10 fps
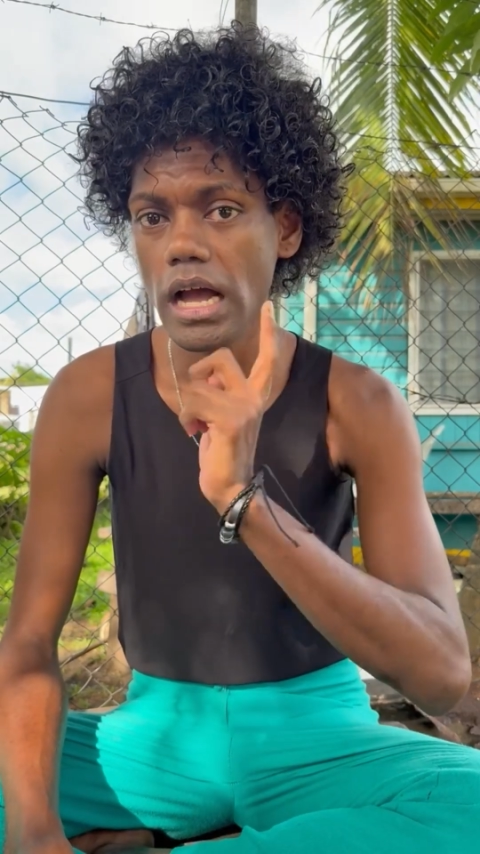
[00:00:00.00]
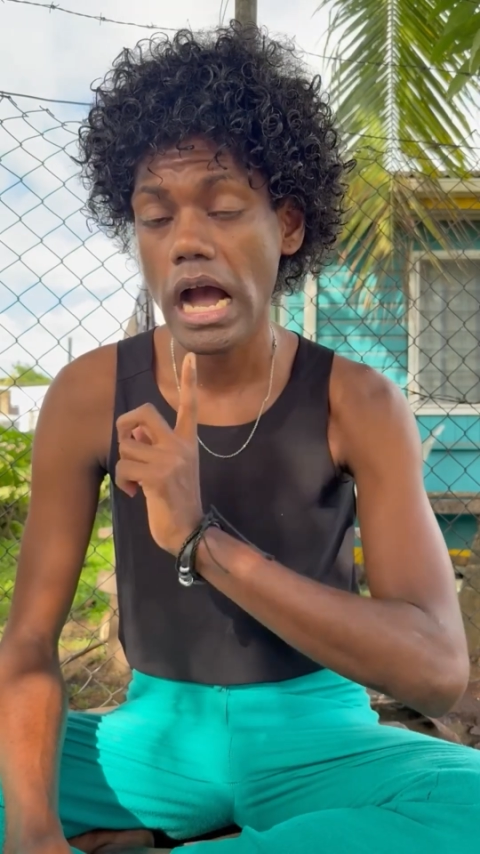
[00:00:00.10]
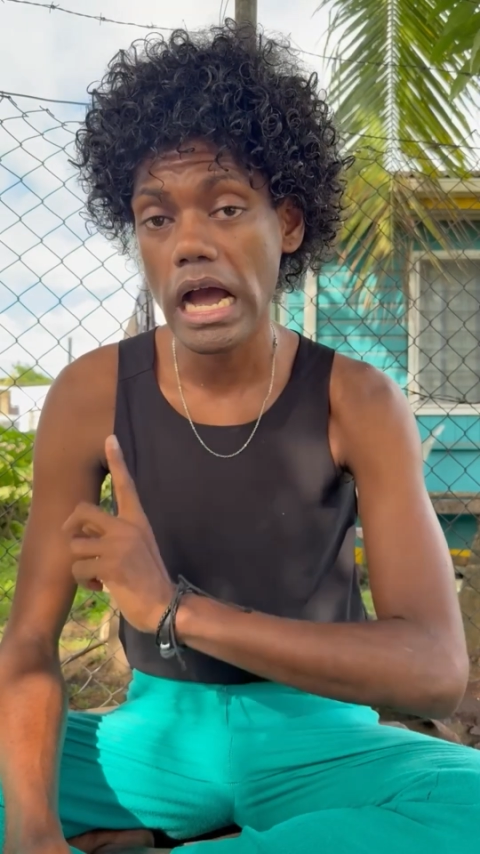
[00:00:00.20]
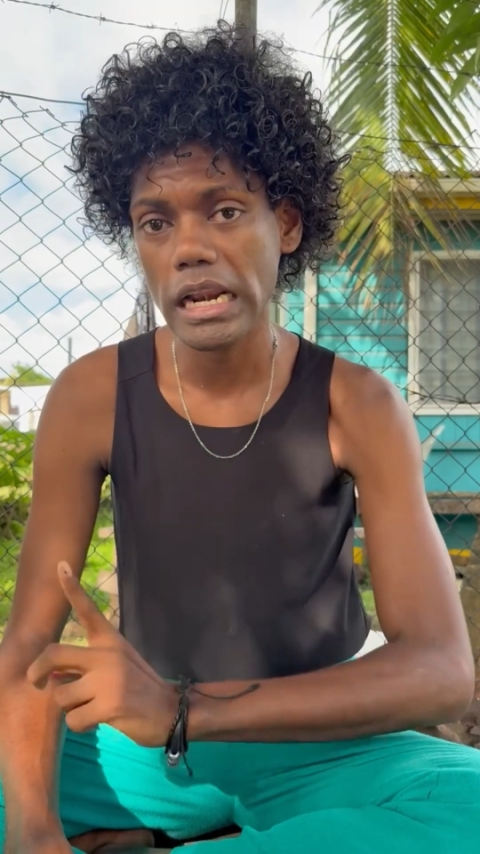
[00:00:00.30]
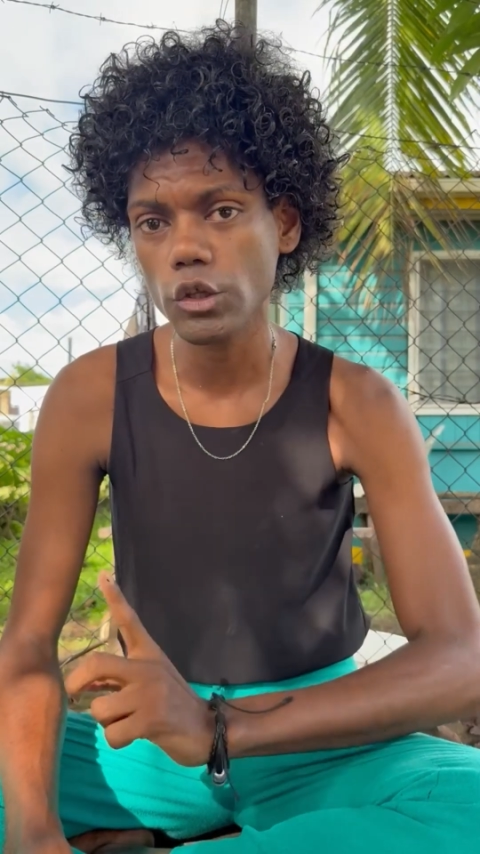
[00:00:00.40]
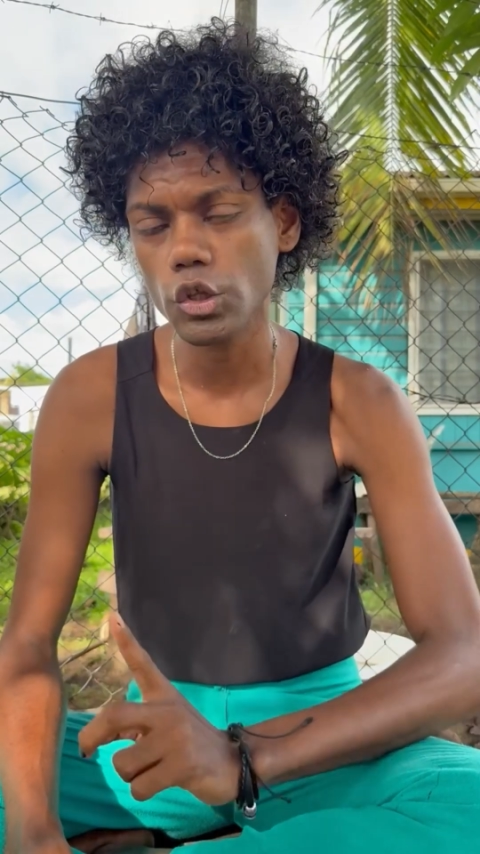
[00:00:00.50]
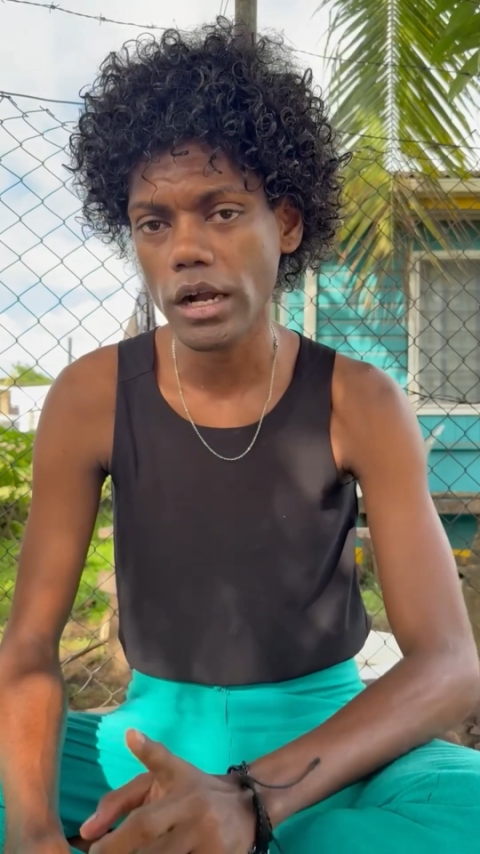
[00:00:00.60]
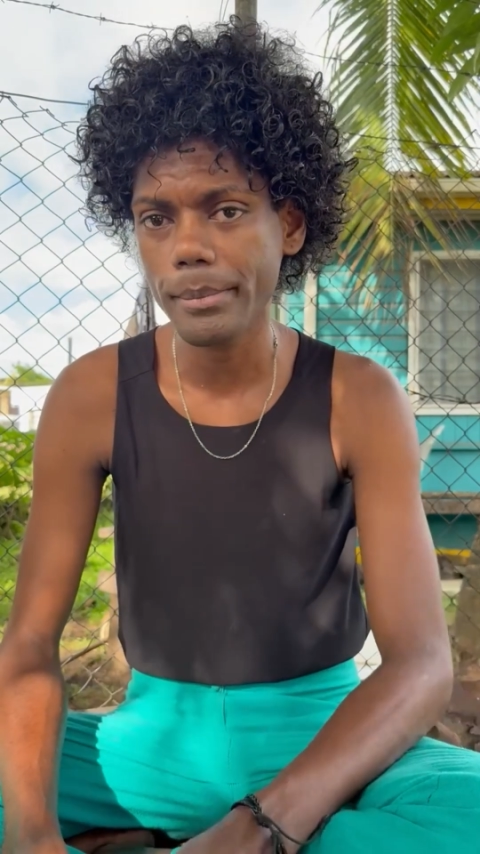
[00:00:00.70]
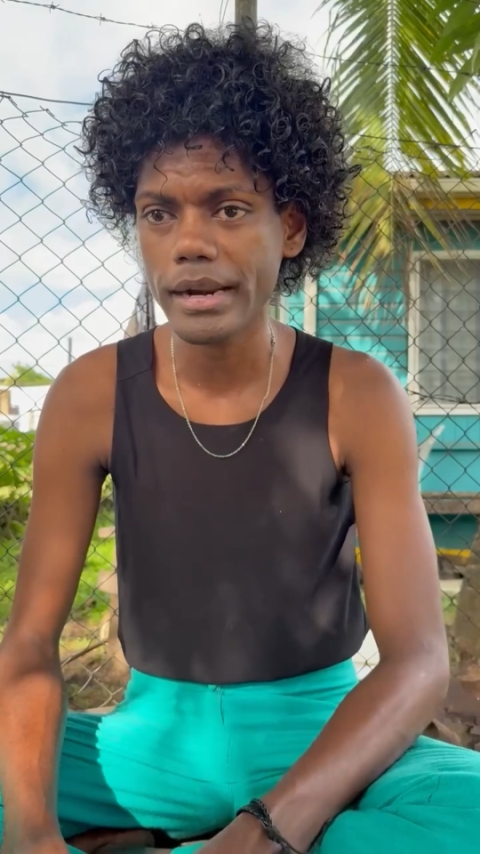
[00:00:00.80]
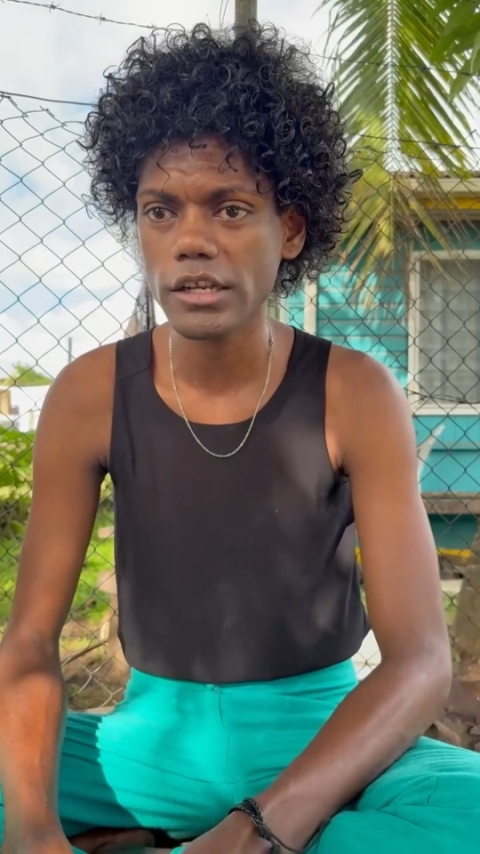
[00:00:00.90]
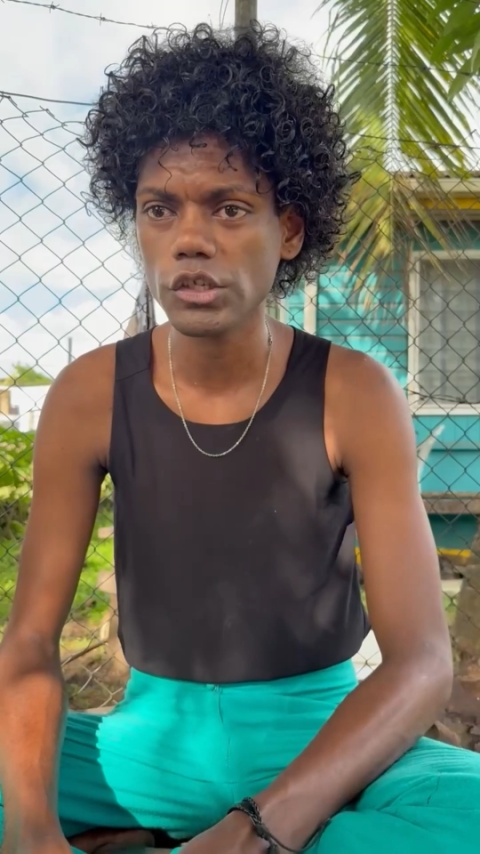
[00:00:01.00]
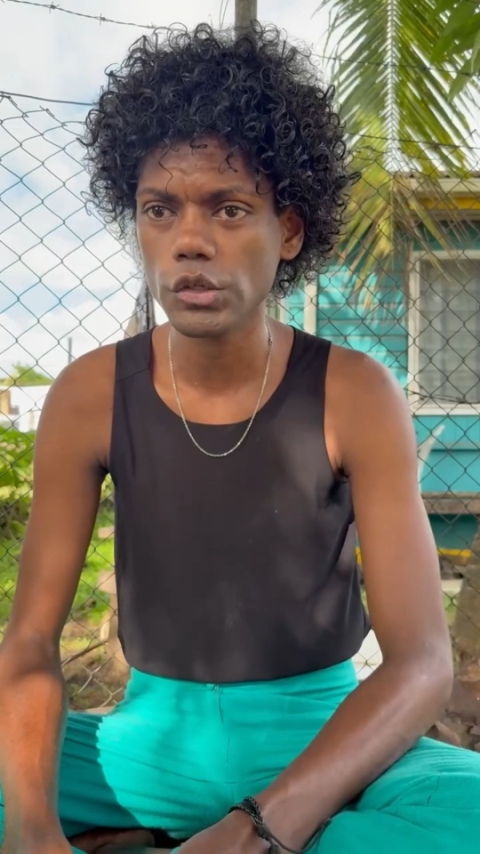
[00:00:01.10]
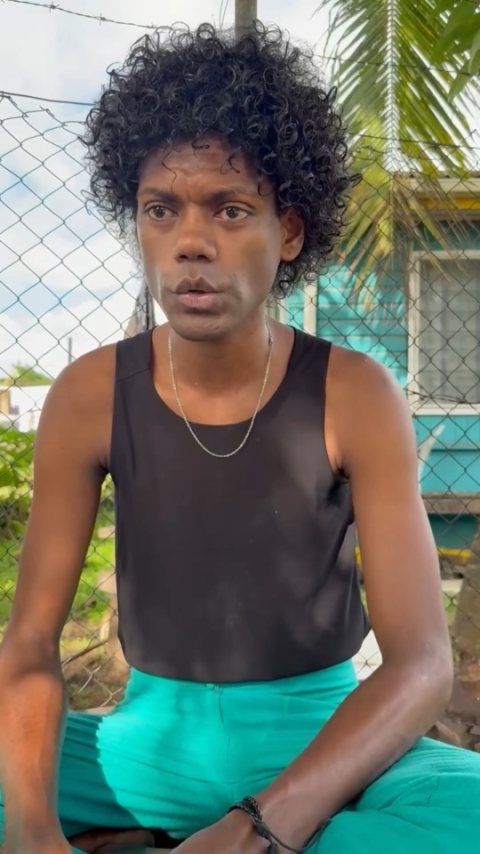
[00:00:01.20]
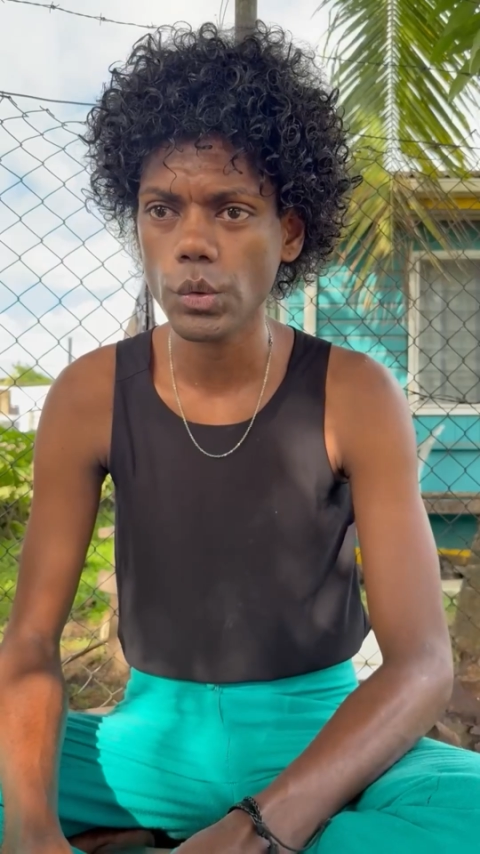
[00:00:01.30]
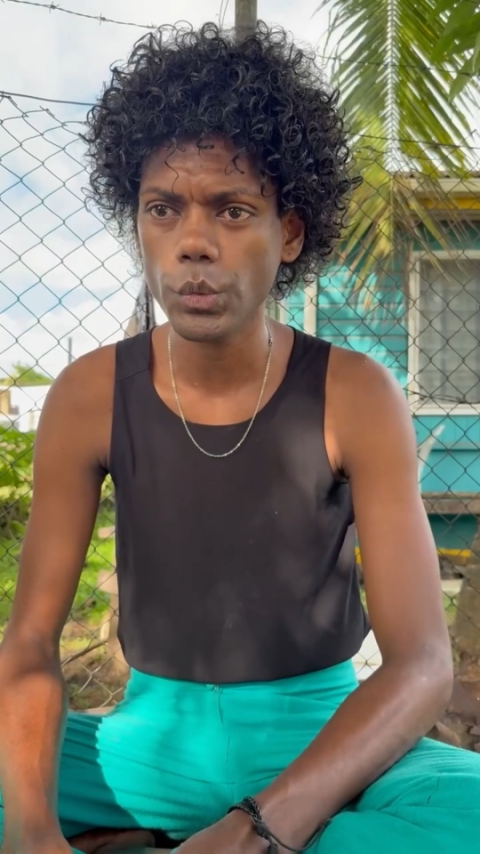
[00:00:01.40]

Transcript: Lautoka branch. So